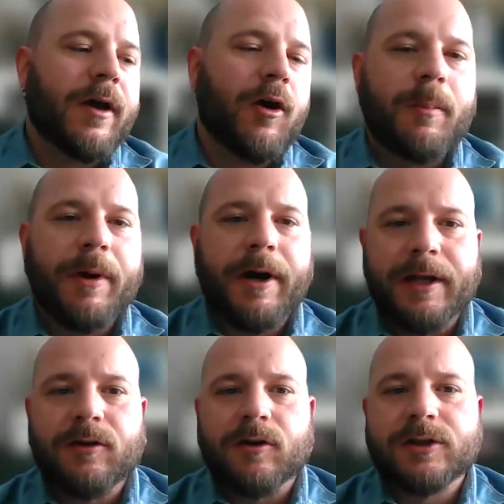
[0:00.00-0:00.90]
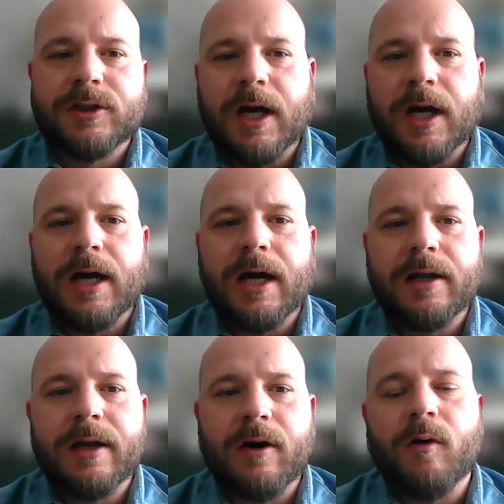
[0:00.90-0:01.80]
operators
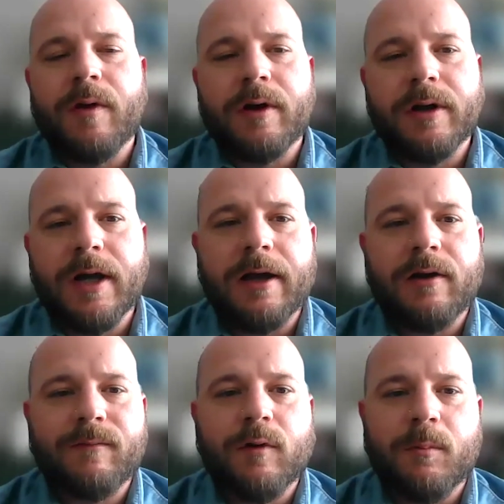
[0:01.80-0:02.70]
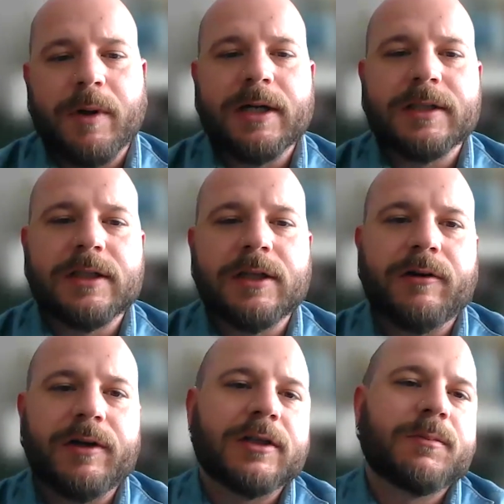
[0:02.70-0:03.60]
and other kind of companies here
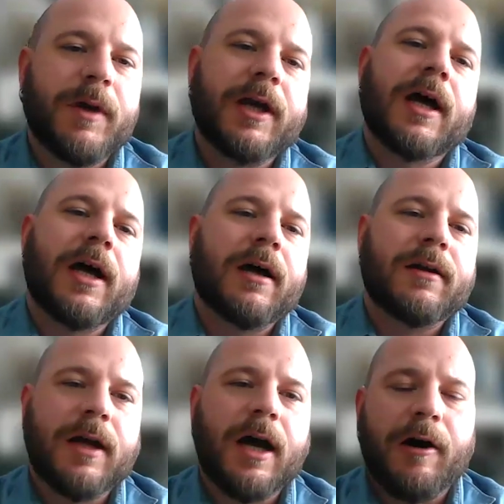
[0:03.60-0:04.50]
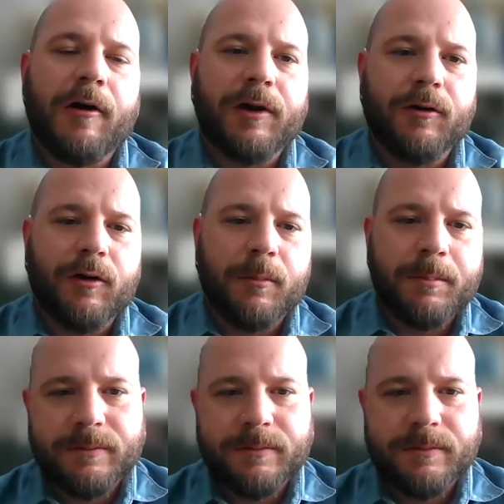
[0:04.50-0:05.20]
in Spain and around Europe.